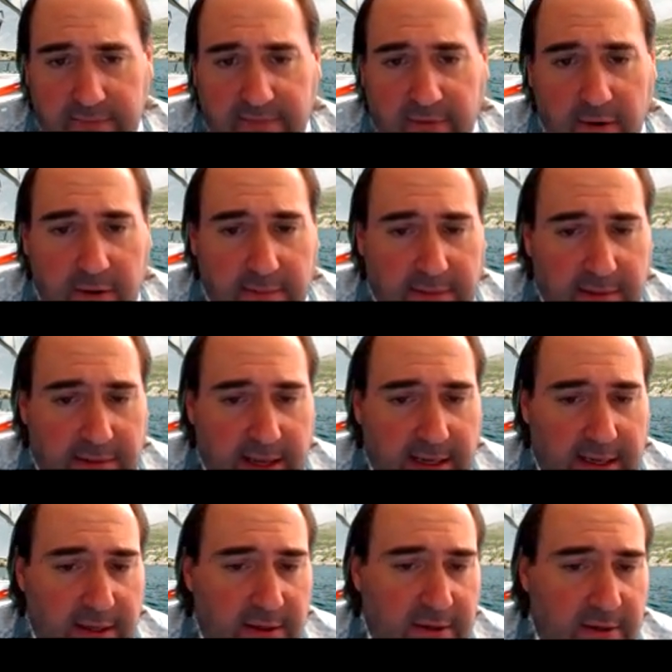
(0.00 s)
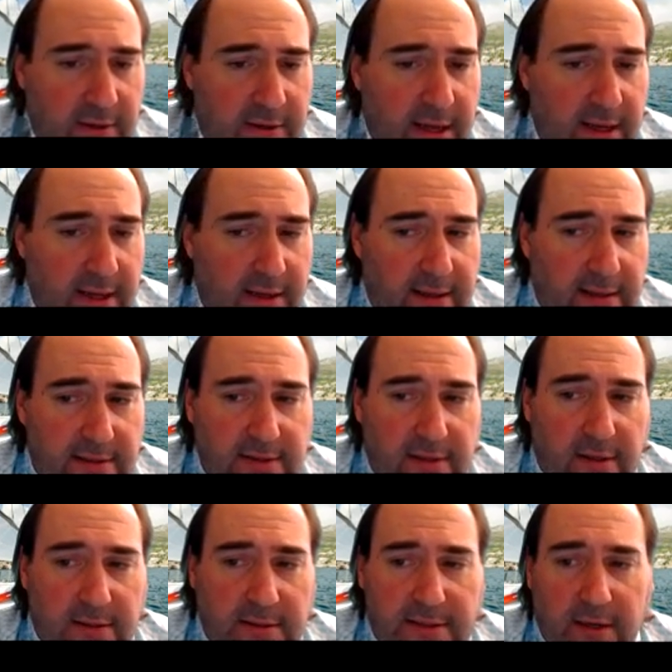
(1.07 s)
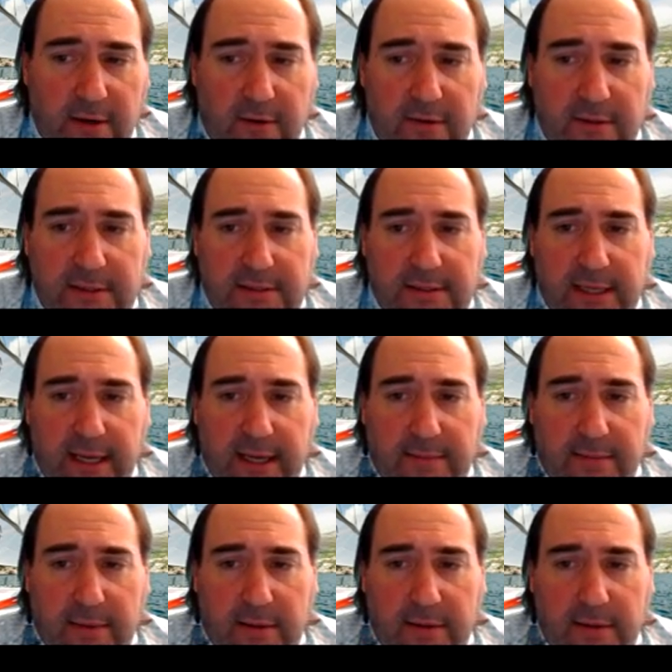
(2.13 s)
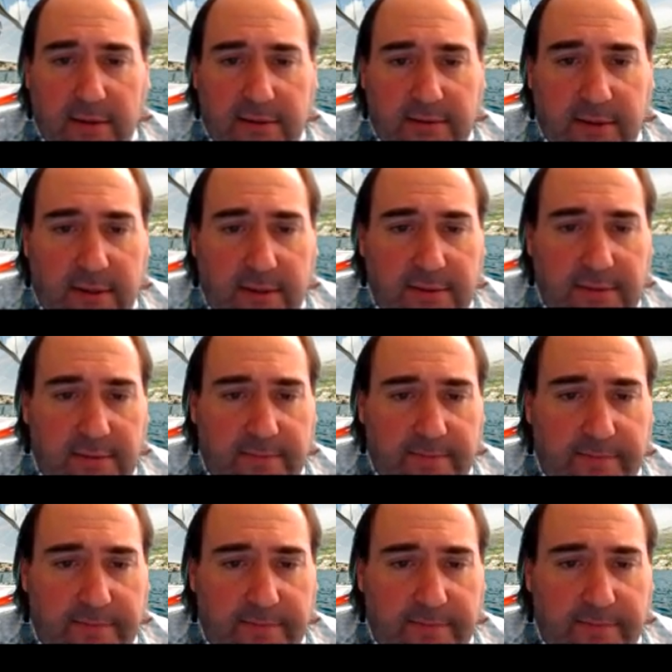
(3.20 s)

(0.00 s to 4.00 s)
volume could be any unit you like as long as they are the same on those of those.